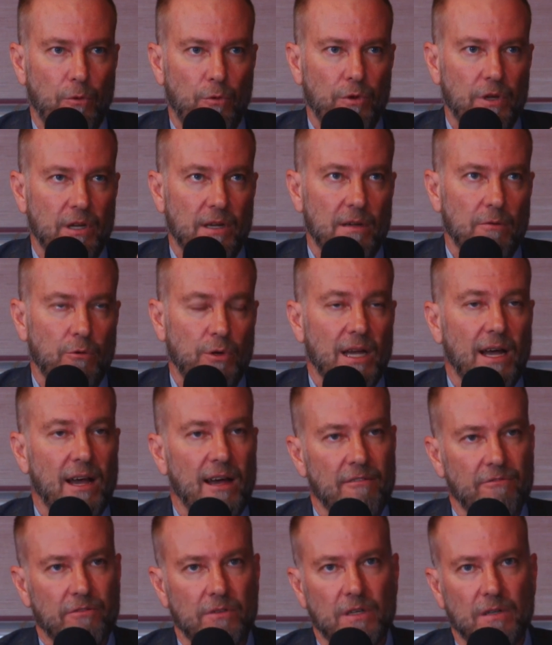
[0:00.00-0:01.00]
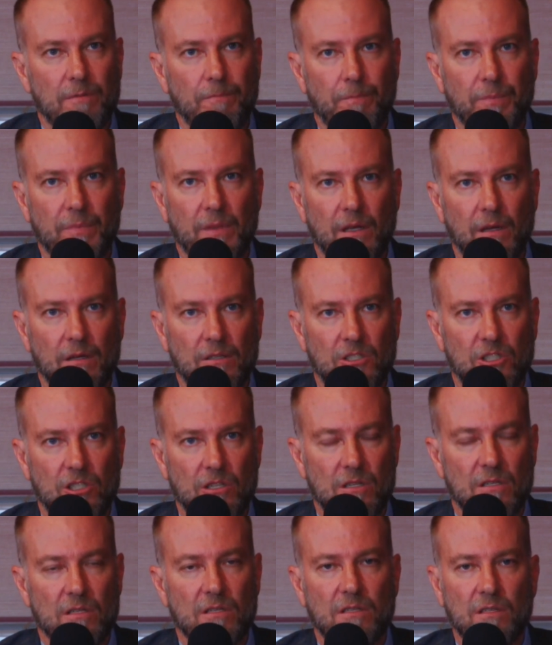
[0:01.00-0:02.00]
We have
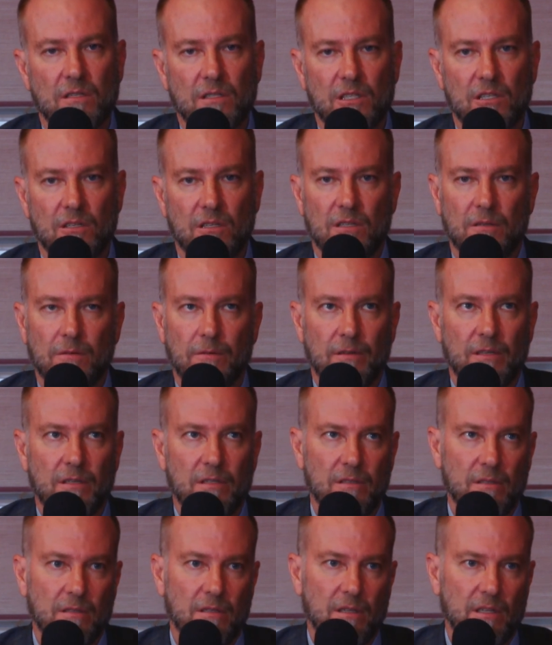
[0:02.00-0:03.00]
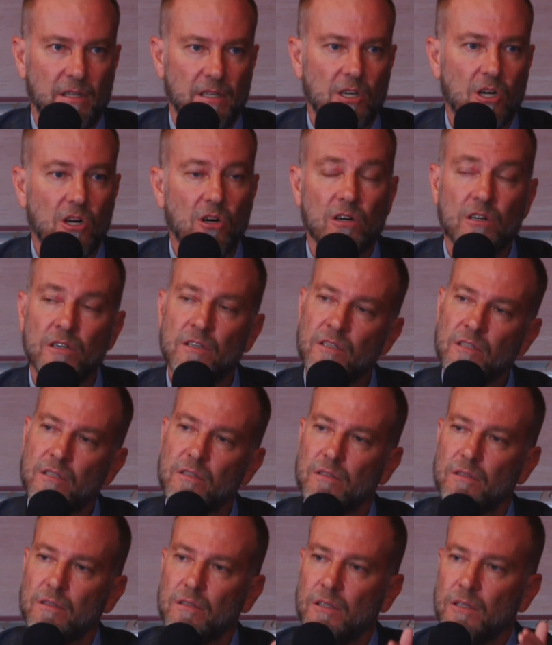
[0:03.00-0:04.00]
just in
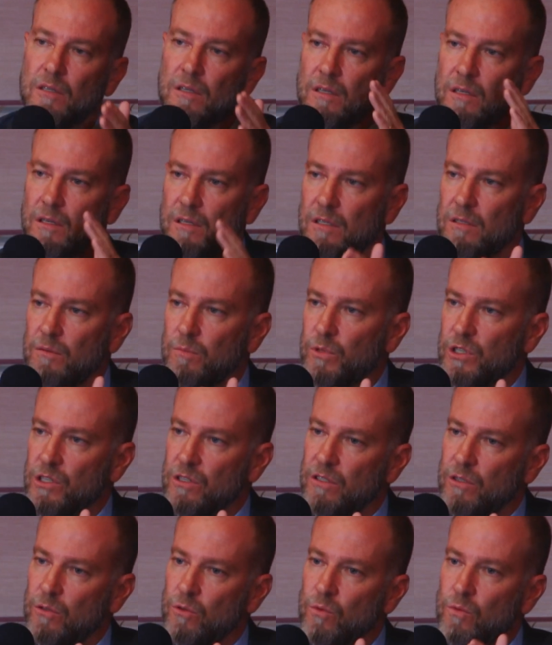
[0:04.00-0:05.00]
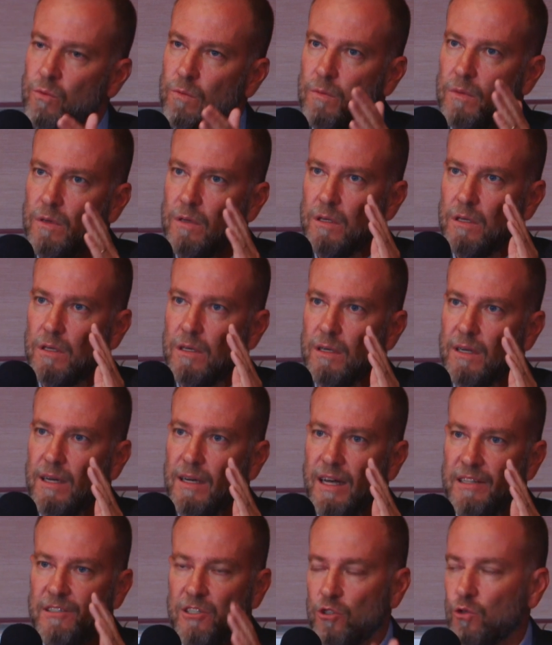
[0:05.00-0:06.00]
course in Brazil
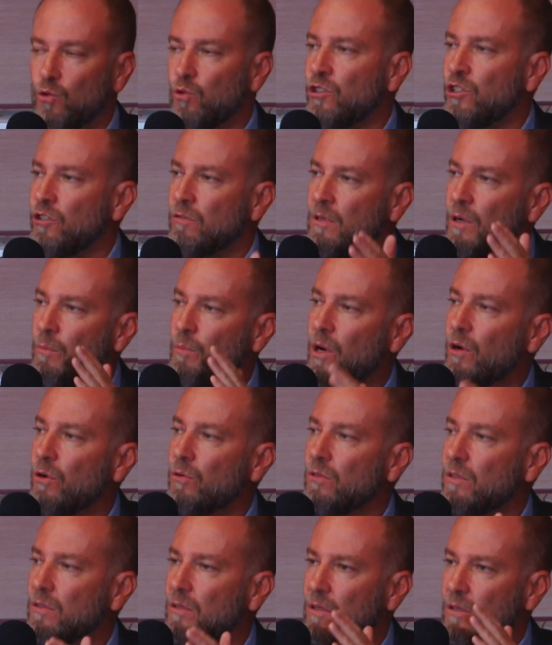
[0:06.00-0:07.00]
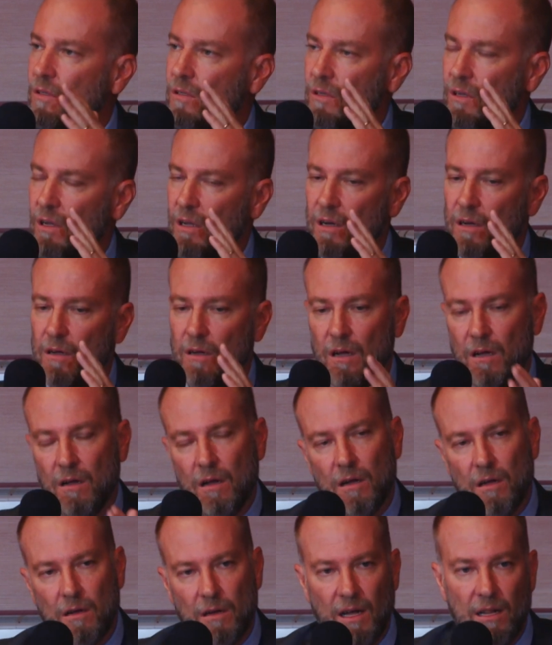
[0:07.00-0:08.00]
a discussion about
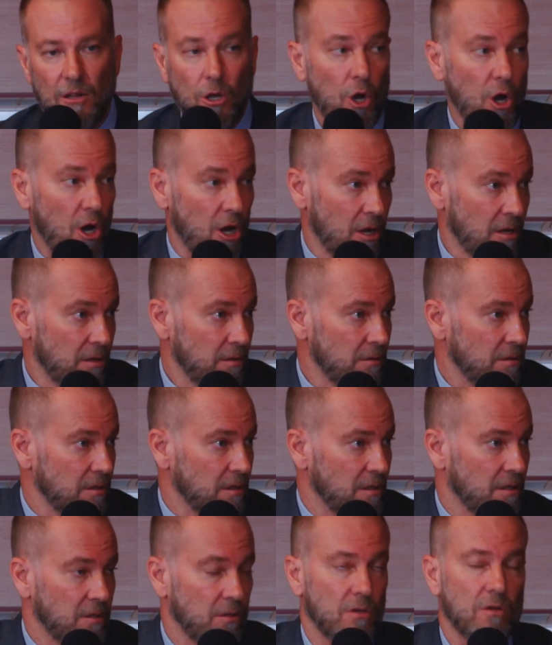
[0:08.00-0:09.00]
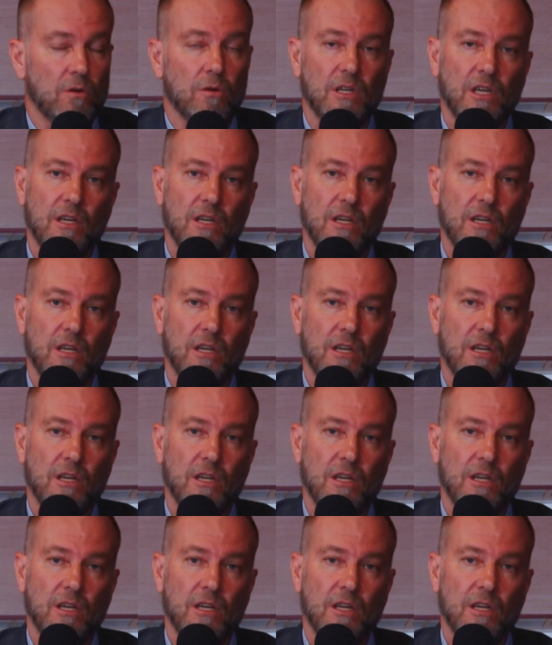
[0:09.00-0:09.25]
a law. Mm-hmm.